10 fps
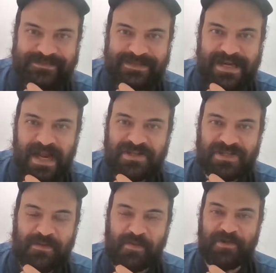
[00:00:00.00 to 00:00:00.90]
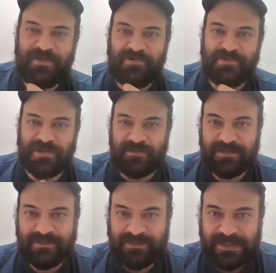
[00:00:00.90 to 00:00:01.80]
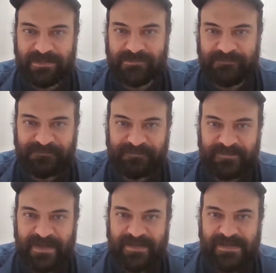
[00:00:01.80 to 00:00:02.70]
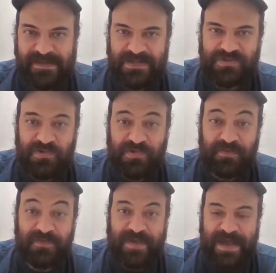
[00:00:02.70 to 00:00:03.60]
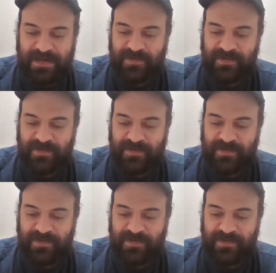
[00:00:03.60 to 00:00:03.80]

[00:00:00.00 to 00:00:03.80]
I should come up with a new joke, The truth of the matter